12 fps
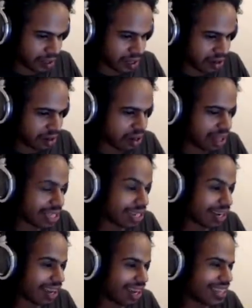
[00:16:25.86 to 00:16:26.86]
that's
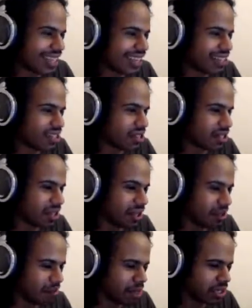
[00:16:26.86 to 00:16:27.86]
not guys. That's just
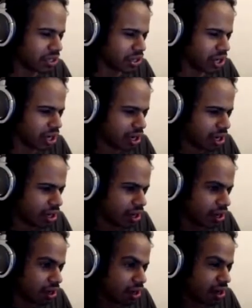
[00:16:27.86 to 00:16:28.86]
the message.
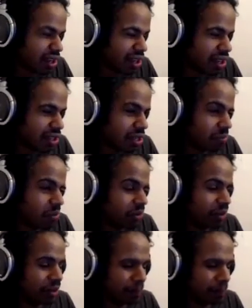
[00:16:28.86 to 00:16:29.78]
Let's get moving.